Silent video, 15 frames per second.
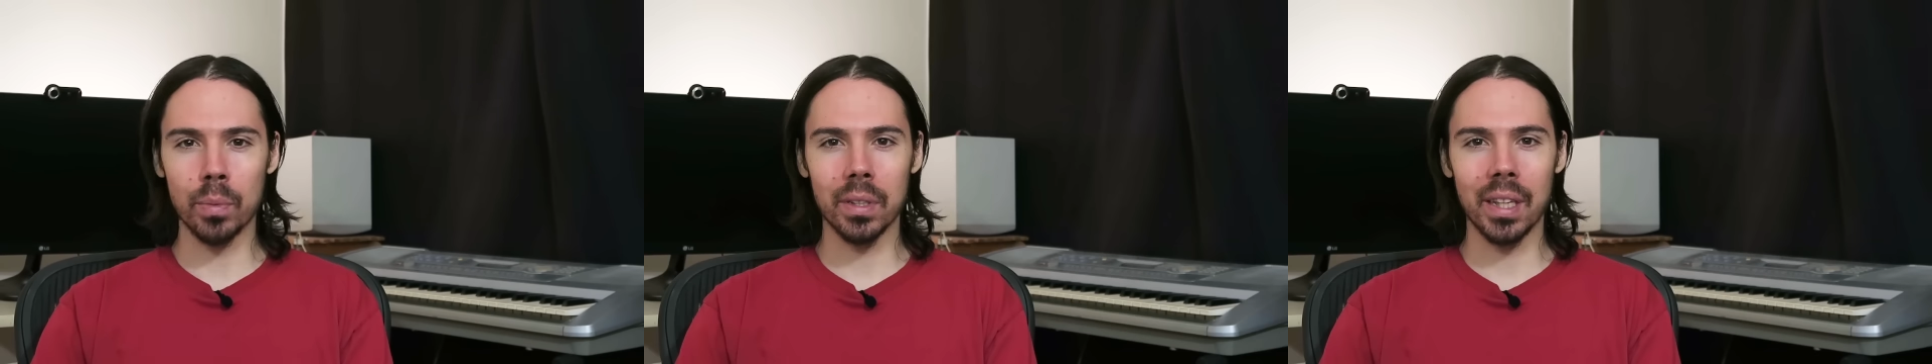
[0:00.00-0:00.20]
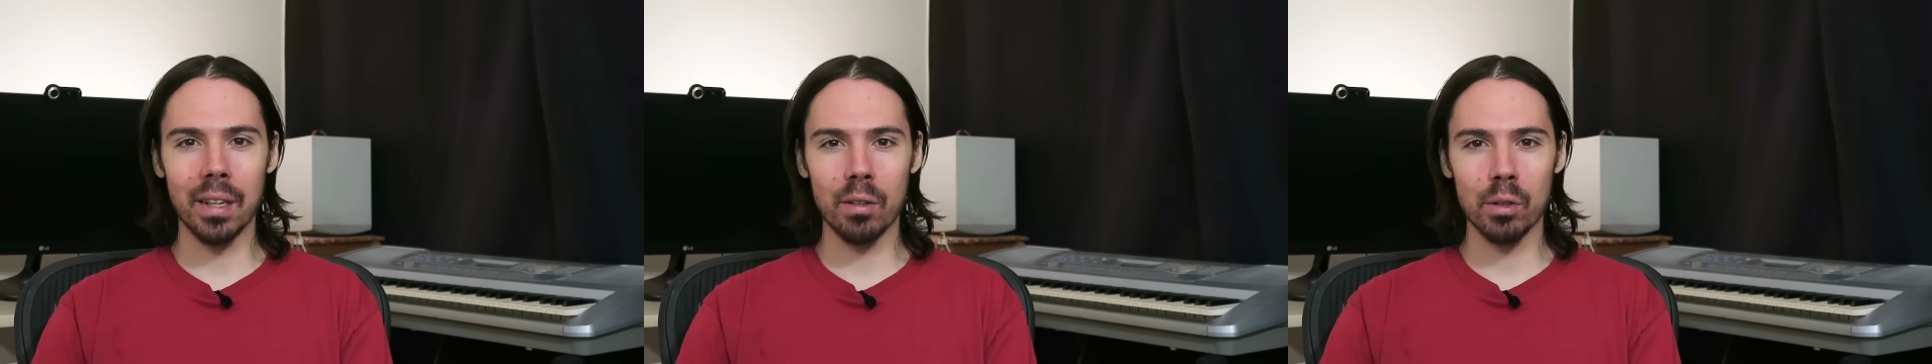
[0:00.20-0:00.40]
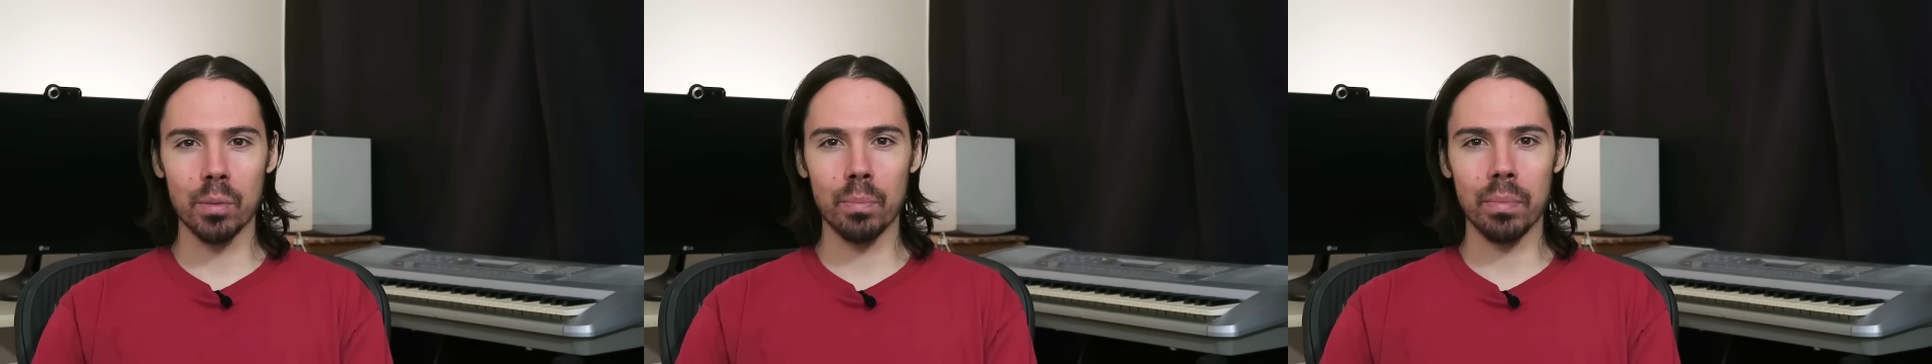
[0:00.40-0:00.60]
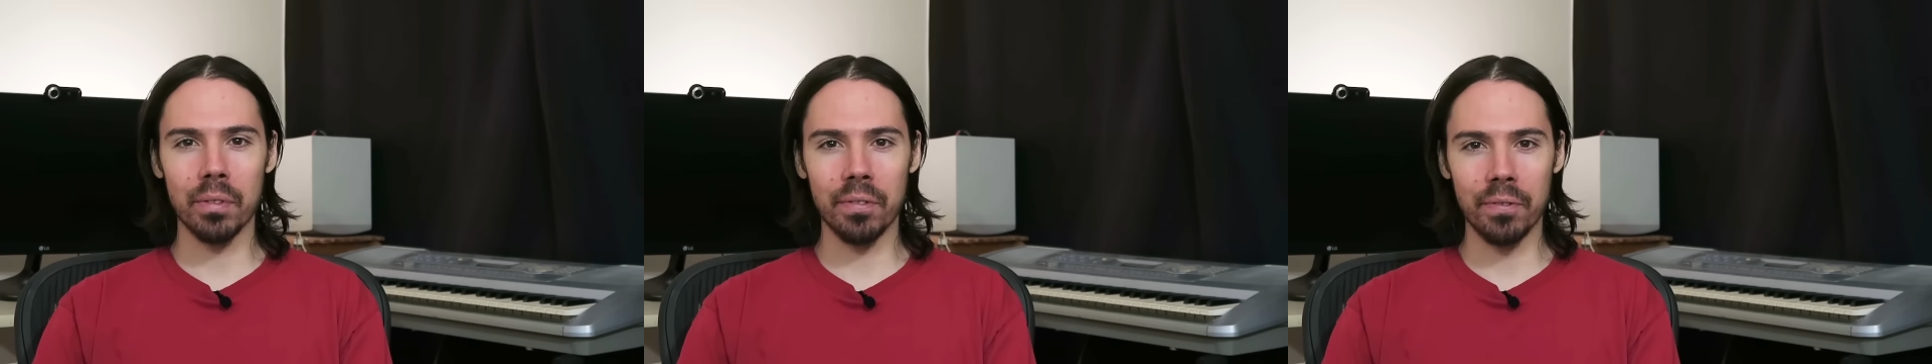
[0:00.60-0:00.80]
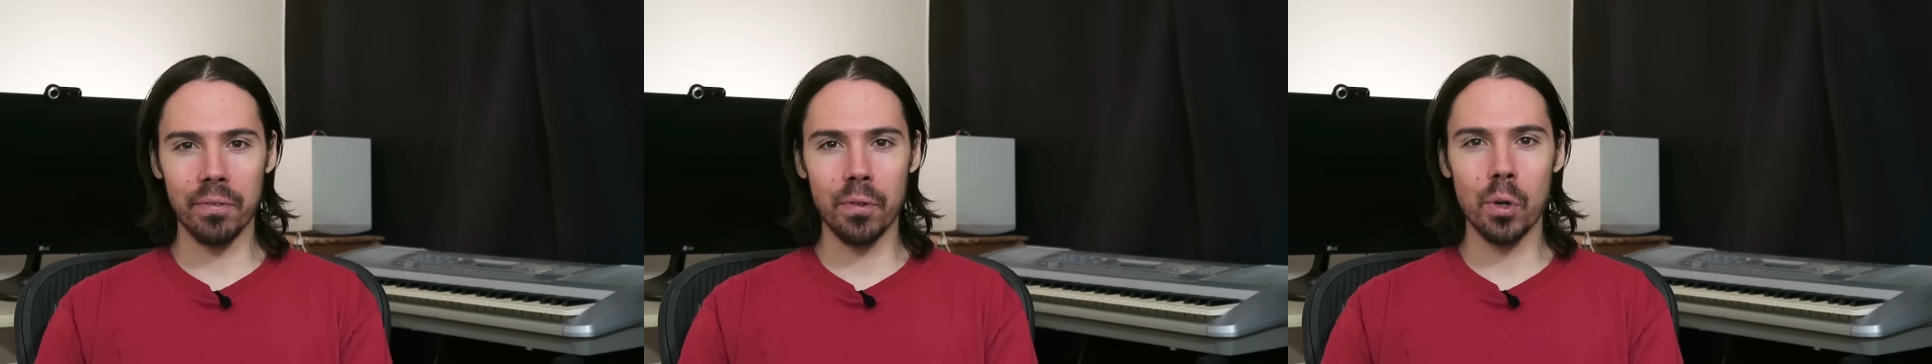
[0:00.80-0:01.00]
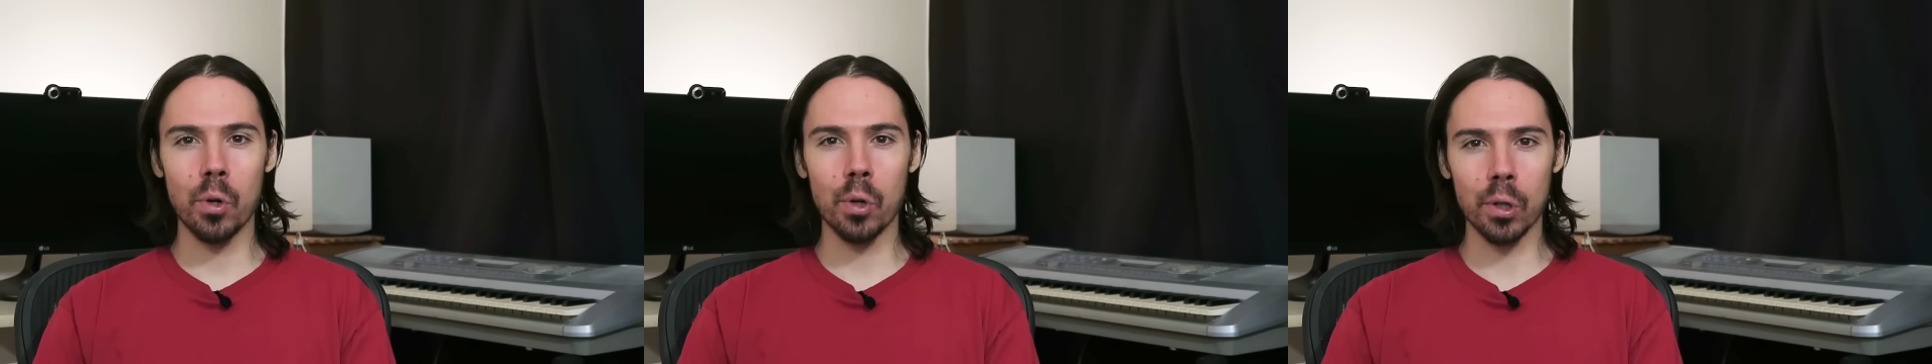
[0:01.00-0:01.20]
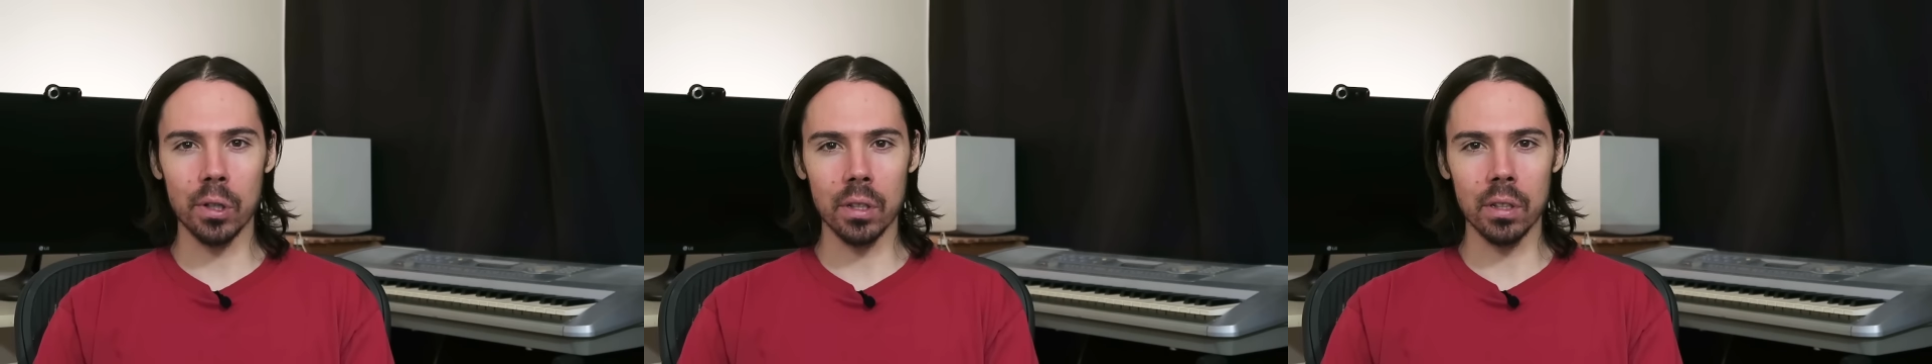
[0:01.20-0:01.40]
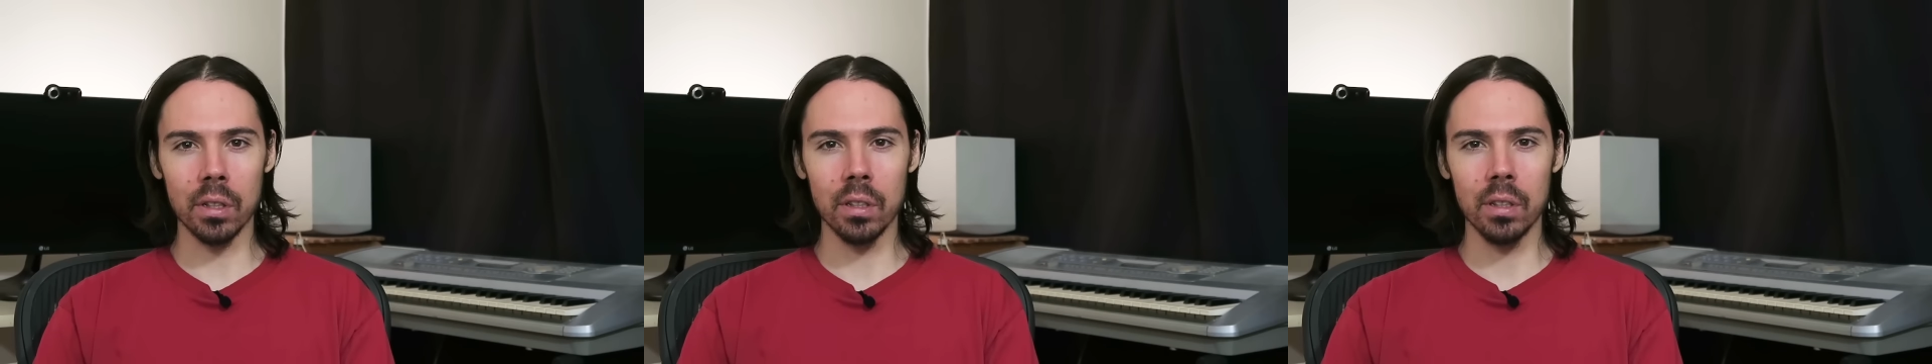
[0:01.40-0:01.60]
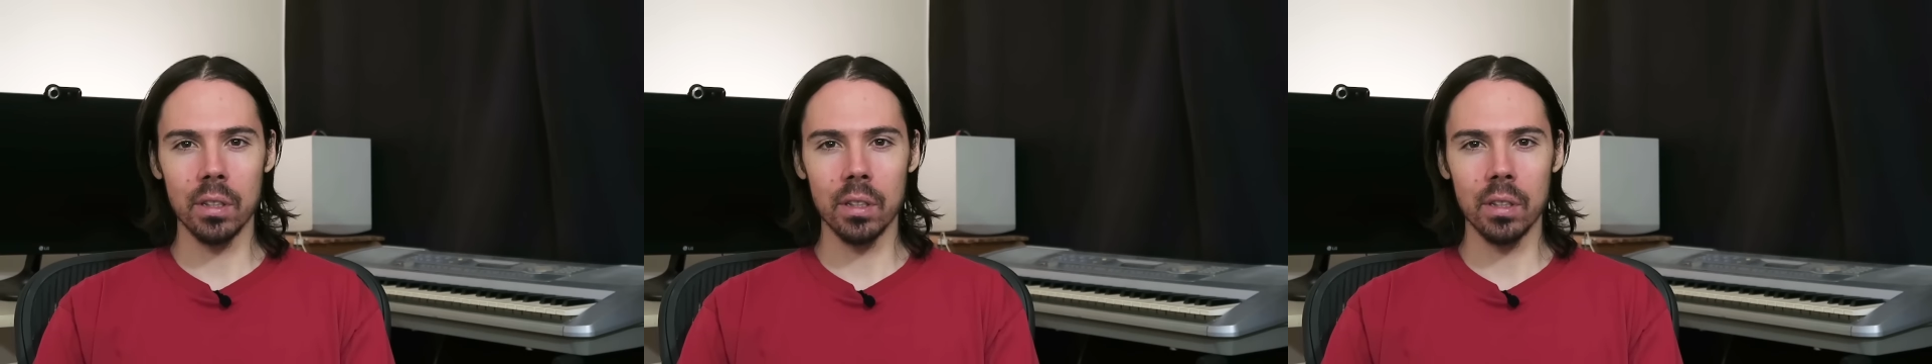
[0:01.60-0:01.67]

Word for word: but that was before